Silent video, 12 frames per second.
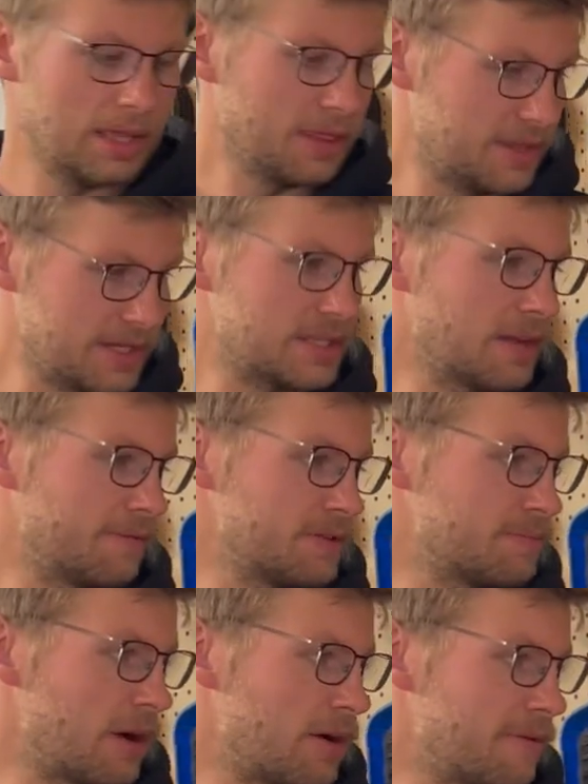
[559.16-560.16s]
This stuff is
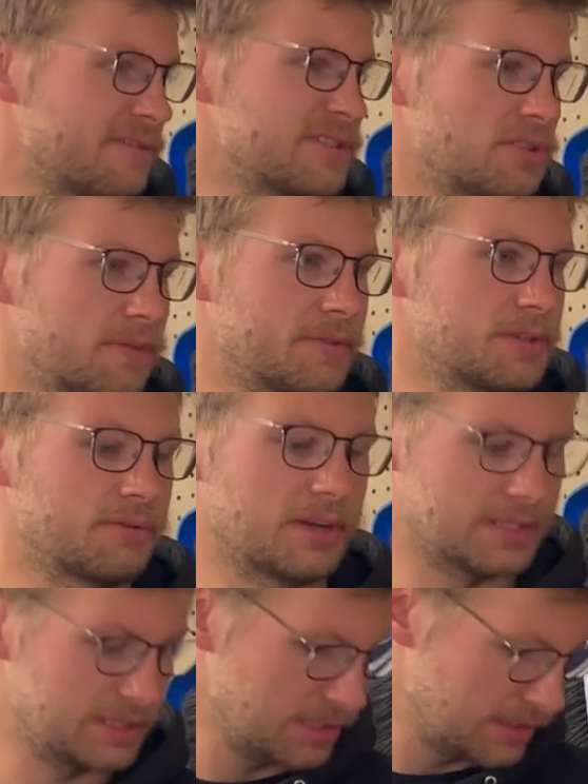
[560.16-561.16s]
better for surface
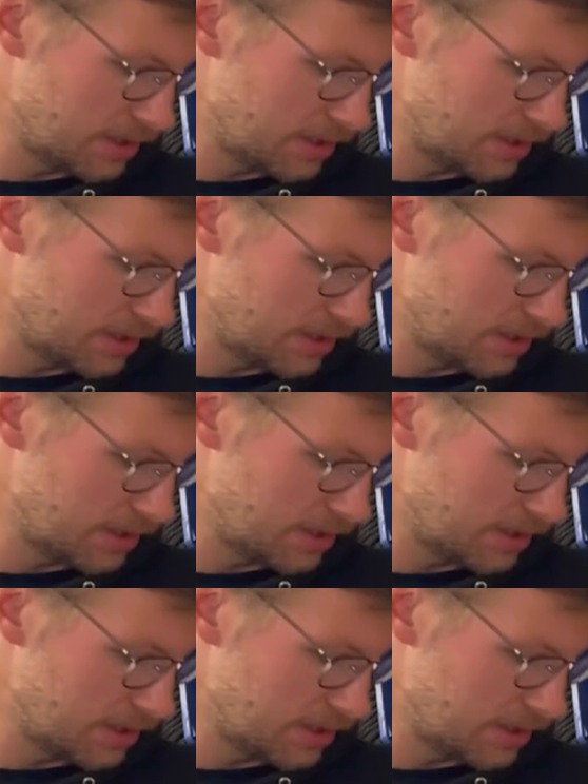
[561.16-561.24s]
rust.